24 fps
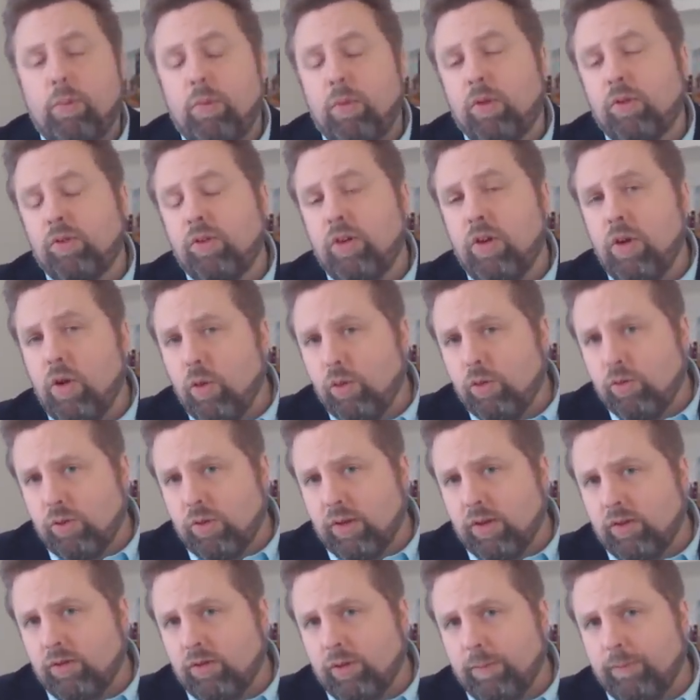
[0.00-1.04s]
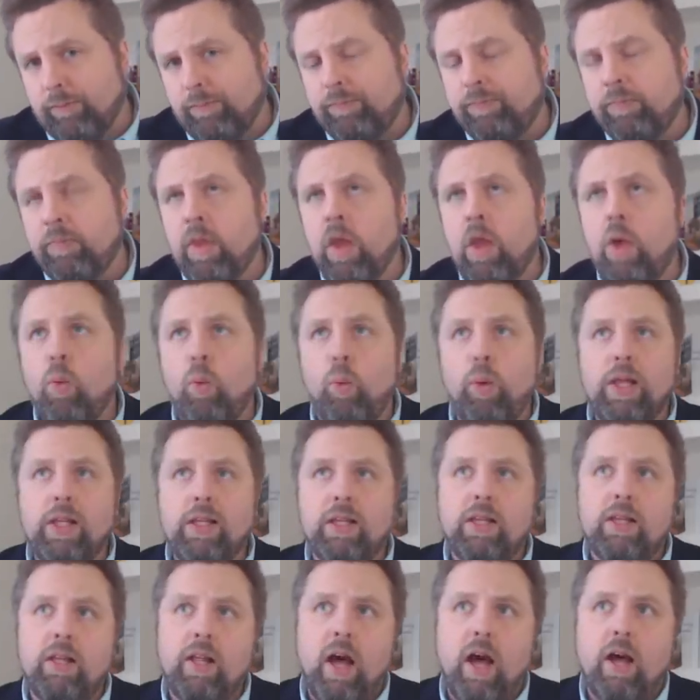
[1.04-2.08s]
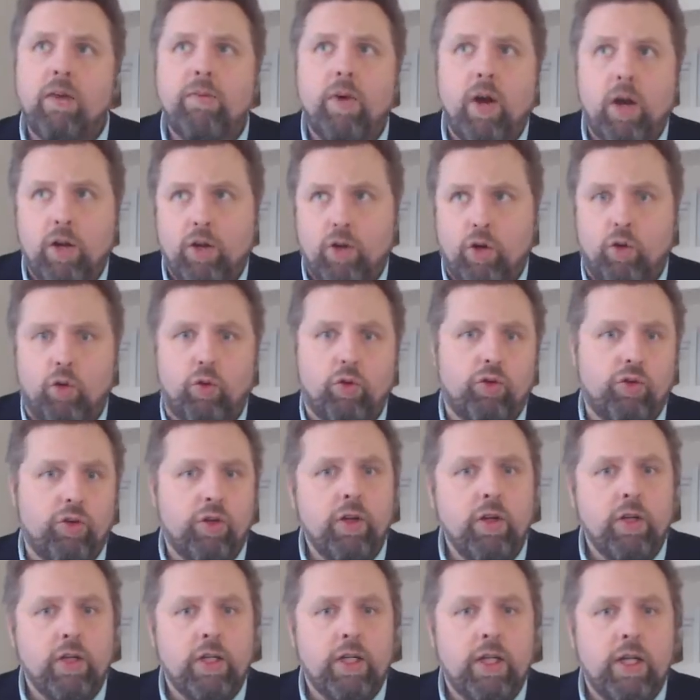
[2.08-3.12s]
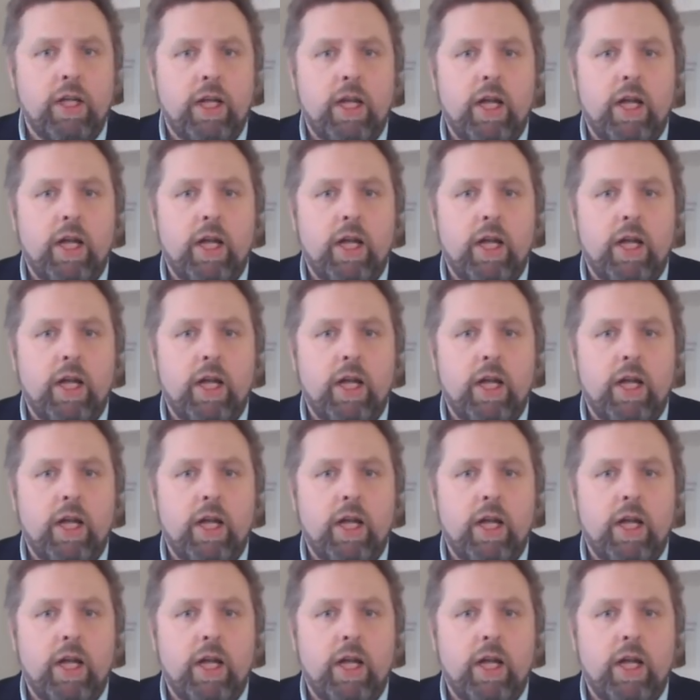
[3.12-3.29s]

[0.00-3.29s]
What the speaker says: of multiculturalism. We love our culture.